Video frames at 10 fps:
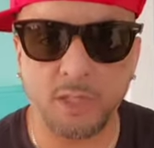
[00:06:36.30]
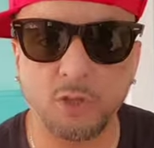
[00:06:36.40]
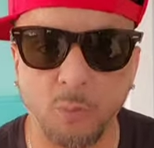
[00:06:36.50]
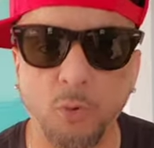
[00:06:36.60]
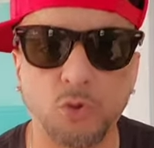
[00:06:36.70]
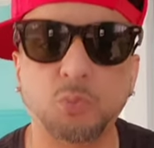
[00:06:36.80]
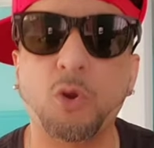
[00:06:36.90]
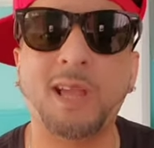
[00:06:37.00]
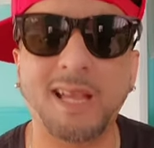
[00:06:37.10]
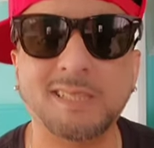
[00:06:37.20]
in the most
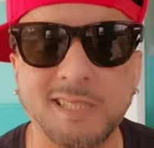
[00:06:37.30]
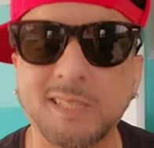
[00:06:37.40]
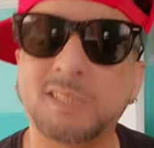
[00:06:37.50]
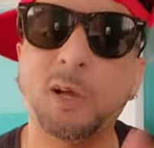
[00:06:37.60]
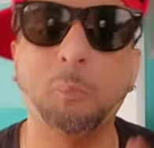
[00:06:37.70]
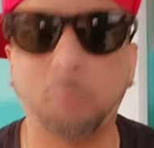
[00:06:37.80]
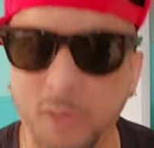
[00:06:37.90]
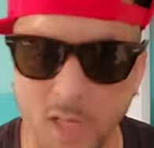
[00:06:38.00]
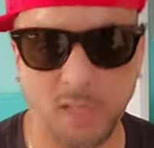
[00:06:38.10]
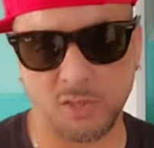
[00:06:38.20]
work, I seen some
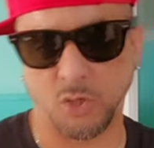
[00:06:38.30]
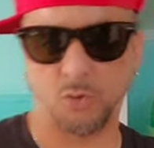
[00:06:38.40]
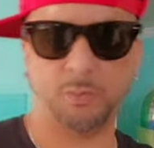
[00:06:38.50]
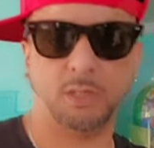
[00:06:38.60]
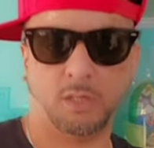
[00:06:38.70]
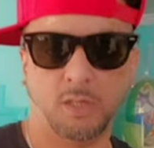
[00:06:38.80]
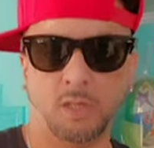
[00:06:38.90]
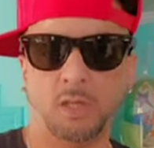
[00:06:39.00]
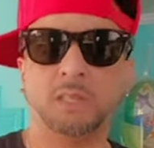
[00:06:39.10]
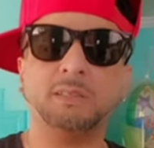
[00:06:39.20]
bloods, homie,
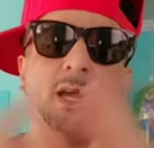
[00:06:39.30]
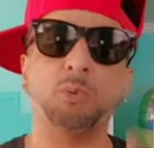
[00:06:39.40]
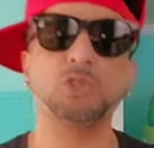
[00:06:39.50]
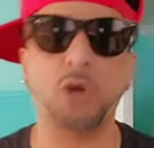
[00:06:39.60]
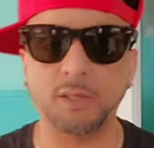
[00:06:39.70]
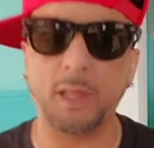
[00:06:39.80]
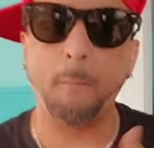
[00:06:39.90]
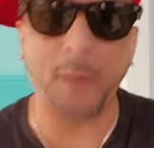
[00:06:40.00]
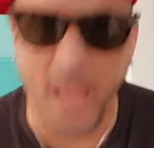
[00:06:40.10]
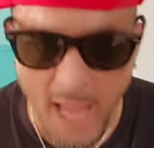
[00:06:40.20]
that was on the
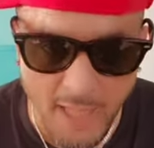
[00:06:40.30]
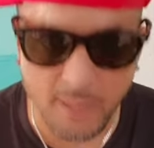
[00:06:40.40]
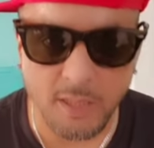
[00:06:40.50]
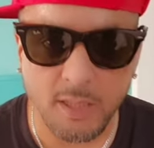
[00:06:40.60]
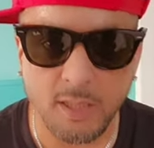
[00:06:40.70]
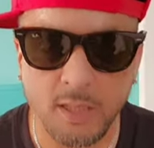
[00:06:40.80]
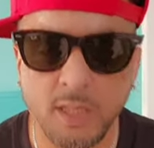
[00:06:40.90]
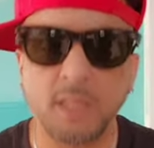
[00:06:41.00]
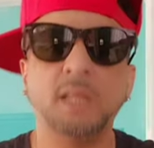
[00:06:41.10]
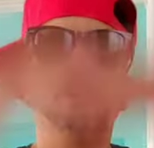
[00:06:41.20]
bag
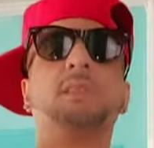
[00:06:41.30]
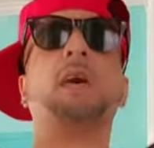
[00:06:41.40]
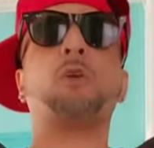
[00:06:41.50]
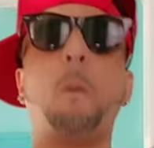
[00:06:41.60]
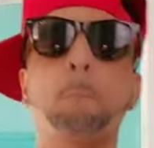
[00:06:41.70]
that'll